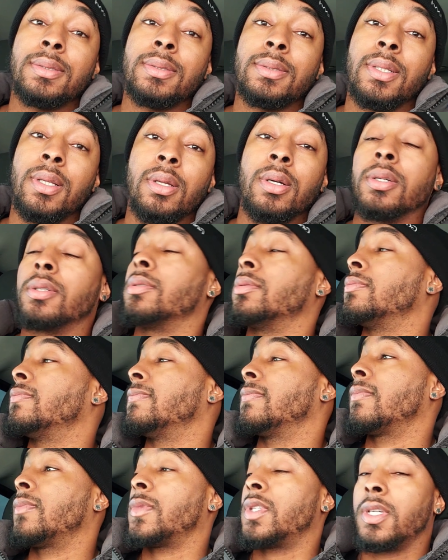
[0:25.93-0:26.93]
look,
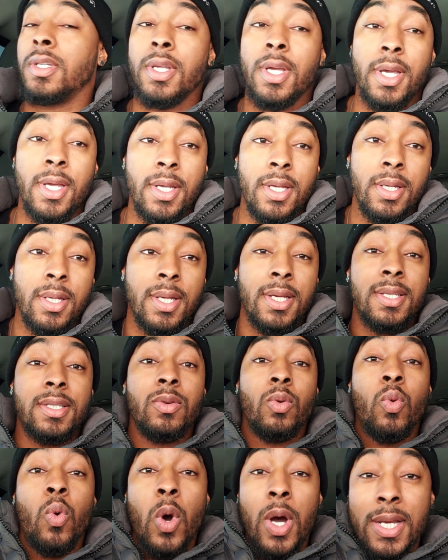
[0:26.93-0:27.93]
today is
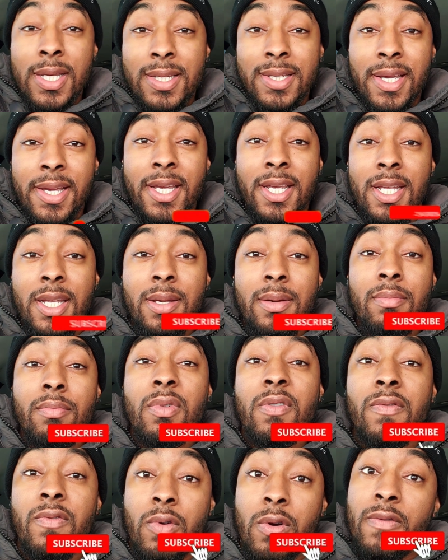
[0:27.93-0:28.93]
one day
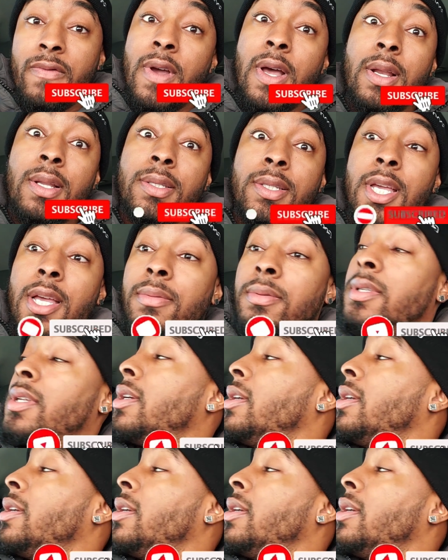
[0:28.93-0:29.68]
before Valentine's Day,